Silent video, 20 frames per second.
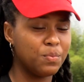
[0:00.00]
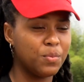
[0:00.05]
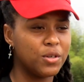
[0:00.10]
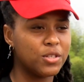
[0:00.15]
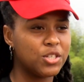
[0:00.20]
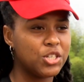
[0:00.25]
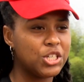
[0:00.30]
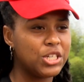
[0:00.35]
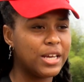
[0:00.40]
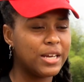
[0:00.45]

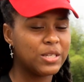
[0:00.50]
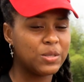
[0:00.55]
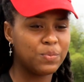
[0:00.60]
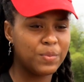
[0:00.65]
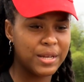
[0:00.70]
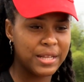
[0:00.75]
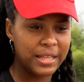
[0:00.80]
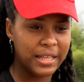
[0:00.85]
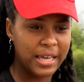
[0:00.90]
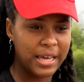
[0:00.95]
but she has
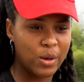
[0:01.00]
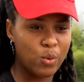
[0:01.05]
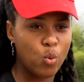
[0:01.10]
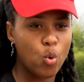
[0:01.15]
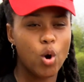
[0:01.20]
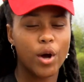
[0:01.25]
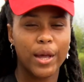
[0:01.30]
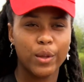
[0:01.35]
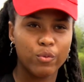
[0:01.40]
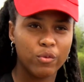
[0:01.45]
been there
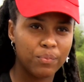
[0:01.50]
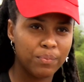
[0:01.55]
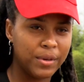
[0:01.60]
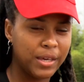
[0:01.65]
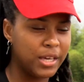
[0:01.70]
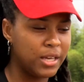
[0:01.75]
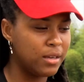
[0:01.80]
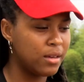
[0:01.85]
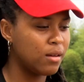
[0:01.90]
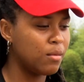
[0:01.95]
walking with
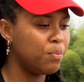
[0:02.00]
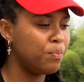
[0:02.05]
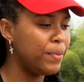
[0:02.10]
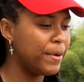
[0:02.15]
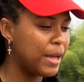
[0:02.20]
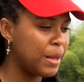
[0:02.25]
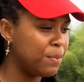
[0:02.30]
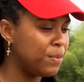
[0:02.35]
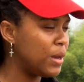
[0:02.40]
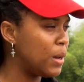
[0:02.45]
me,
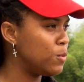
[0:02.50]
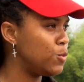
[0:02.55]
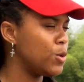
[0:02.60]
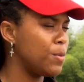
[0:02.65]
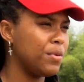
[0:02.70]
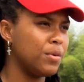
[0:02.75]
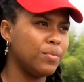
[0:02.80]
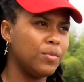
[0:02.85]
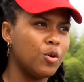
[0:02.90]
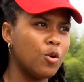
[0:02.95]
picking me up,
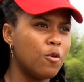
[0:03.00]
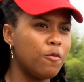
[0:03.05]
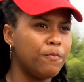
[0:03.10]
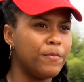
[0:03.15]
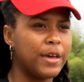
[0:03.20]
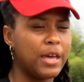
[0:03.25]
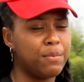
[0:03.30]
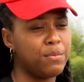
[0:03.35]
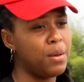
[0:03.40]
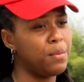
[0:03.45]
dropping me
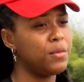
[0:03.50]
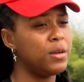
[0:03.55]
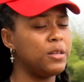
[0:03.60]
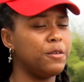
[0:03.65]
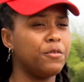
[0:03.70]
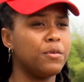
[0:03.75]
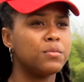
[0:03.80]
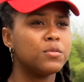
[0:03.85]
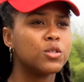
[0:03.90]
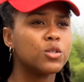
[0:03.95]
off, picking me up
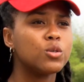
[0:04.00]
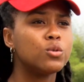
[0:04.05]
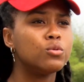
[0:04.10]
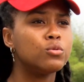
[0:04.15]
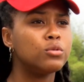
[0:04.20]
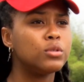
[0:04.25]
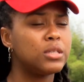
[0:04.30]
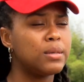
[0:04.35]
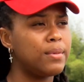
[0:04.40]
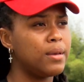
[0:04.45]
early from
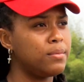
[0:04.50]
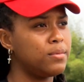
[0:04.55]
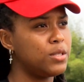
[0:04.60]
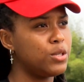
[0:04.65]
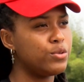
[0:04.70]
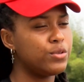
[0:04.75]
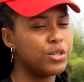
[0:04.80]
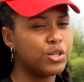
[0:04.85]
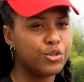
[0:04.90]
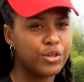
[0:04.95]
school to be able
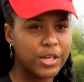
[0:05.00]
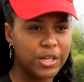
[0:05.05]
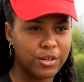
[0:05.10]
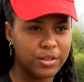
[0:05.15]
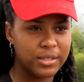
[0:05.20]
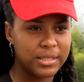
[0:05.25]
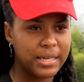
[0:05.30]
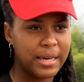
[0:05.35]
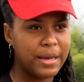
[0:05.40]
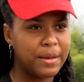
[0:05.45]
to reach the train
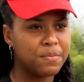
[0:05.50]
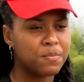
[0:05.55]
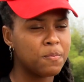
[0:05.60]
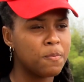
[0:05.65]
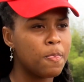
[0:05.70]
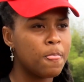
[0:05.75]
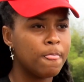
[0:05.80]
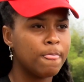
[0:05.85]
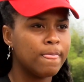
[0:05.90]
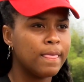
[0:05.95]
on time.
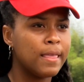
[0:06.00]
